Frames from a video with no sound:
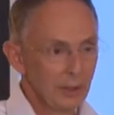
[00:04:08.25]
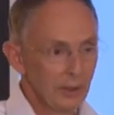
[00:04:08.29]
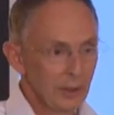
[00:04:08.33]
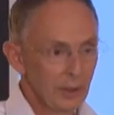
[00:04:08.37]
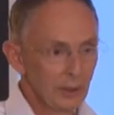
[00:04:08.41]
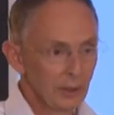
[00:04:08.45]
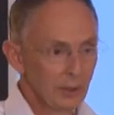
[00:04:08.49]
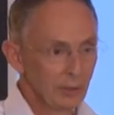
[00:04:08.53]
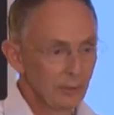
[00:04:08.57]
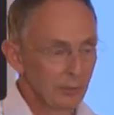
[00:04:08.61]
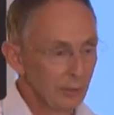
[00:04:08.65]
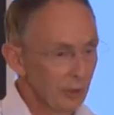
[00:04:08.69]

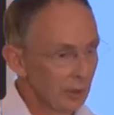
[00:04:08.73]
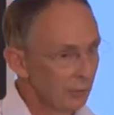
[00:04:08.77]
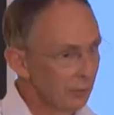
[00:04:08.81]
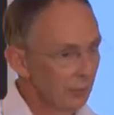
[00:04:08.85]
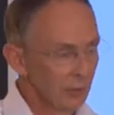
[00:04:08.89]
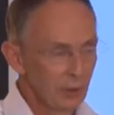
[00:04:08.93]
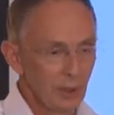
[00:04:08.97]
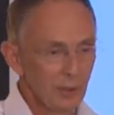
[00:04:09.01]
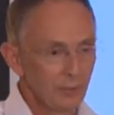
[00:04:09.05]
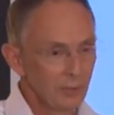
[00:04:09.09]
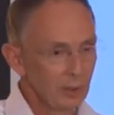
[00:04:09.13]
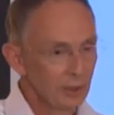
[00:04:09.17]

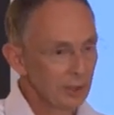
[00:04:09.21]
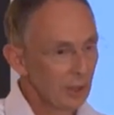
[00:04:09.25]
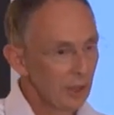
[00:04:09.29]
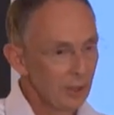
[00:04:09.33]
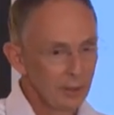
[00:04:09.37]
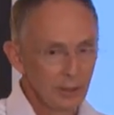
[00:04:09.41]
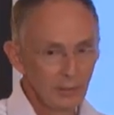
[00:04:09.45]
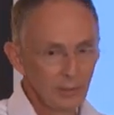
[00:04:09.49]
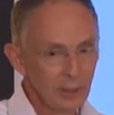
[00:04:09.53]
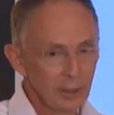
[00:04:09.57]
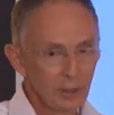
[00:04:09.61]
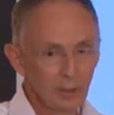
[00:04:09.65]
If you
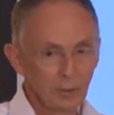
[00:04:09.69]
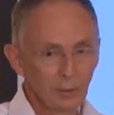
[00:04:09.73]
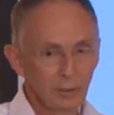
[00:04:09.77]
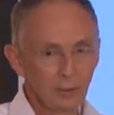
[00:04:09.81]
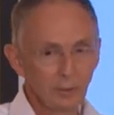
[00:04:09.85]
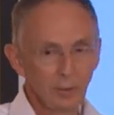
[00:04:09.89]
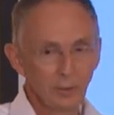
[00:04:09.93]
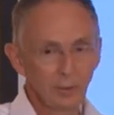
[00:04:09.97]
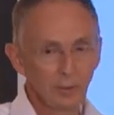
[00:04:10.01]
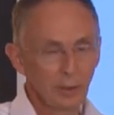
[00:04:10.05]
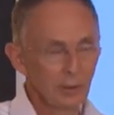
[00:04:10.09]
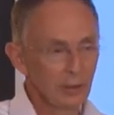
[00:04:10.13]
don't, you've only got
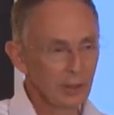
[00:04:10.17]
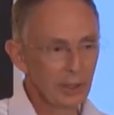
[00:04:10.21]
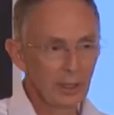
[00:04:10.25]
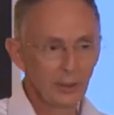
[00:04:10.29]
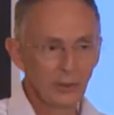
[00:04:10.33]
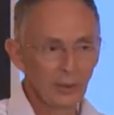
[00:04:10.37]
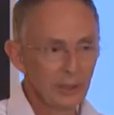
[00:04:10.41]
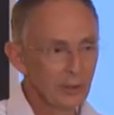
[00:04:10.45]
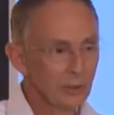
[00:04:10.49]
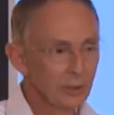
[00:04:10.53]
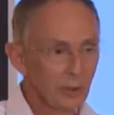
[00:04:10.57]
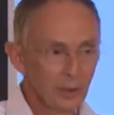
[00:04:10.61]
2,000 or
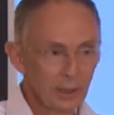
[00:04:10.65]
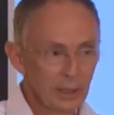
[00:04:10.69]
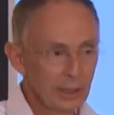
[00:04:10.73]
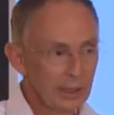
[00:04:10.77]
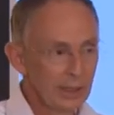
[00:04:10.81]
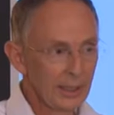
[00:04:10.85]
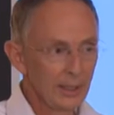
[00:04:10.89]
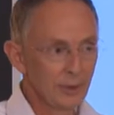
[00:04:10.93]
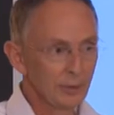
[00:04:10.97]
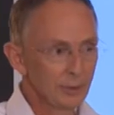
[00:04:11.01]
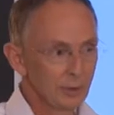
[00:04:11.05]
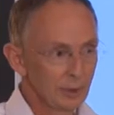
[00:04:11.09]
3,000, that's not going to
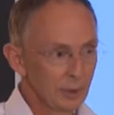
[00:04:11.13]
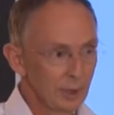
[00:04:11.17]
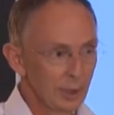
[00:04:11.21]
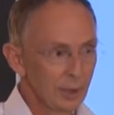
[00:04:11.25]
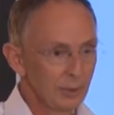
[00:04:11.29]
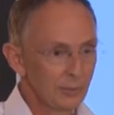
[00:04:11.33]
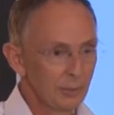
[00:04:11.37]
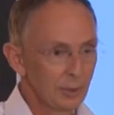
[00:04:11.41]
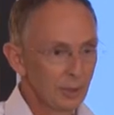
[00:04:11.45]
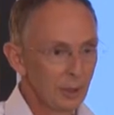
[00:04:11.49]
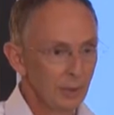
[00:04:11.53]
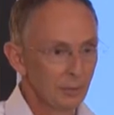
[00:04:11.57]
last your
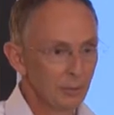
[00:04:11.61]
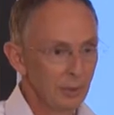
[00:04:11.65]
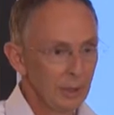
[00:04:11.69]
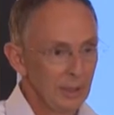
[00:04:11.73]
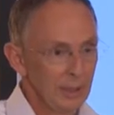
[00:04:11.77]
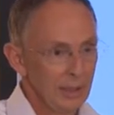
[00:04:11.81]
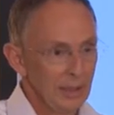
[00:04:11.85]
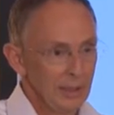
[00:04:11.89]
lifetime.